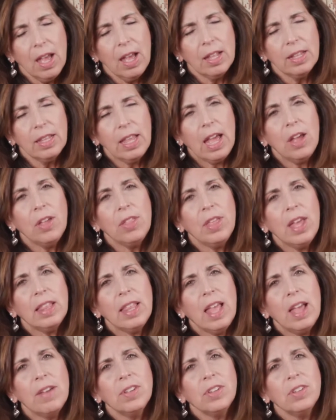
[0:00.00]
Allow that
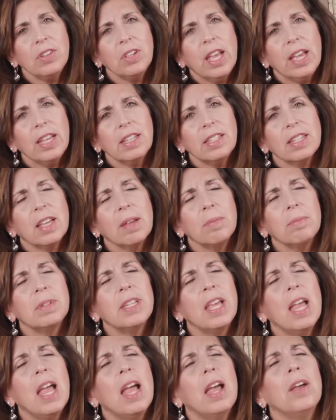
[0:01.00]
lavender light to come
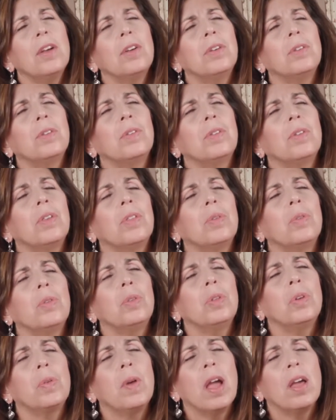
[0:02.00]
down through
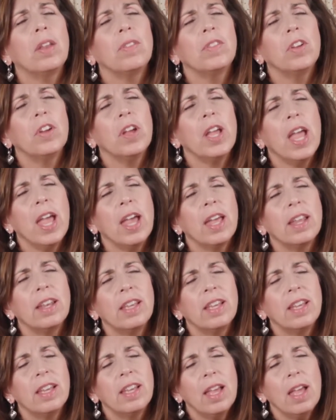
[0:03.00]
the crown of your head
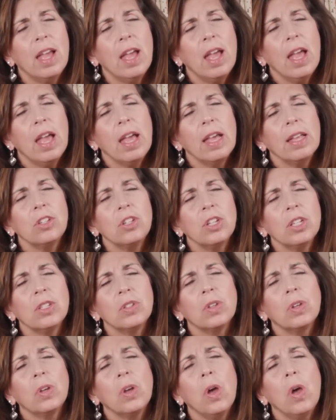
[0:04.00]
and
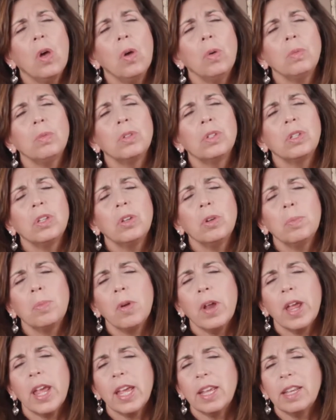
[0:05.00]
just coat your
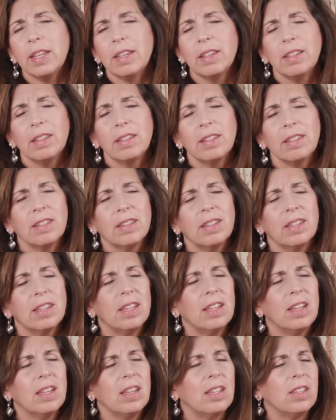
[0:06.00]
brain.
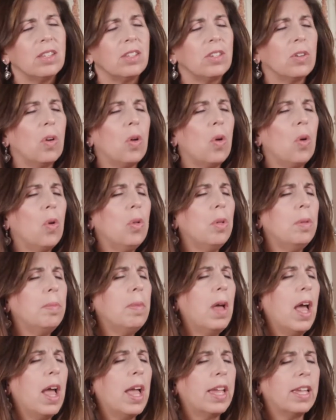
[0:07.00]
Your whole
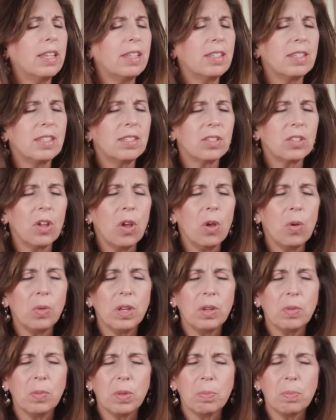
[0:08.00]
mind is
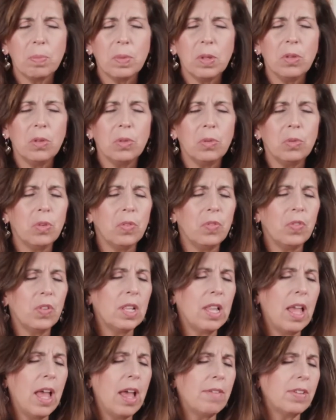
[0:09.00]
coated with beautiful
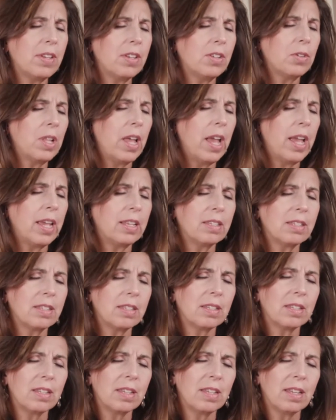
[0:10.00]
lavender light.
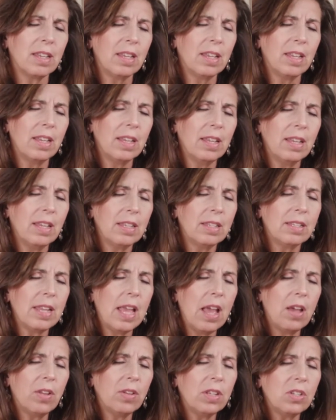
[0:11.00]

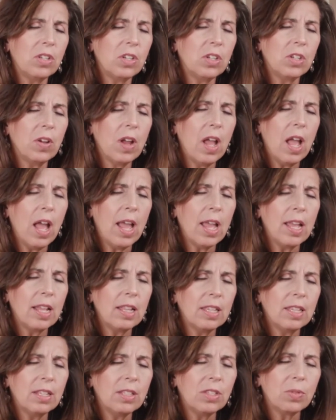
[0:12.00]
Down into your
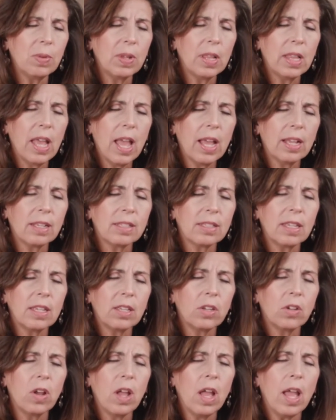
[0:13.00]
eyelids,
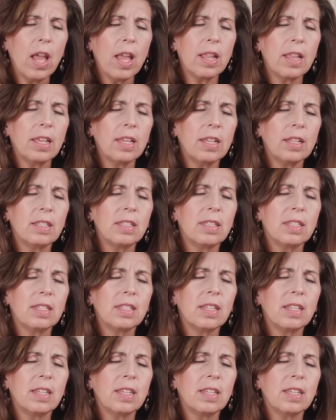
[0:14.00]
relaxing your eyelids.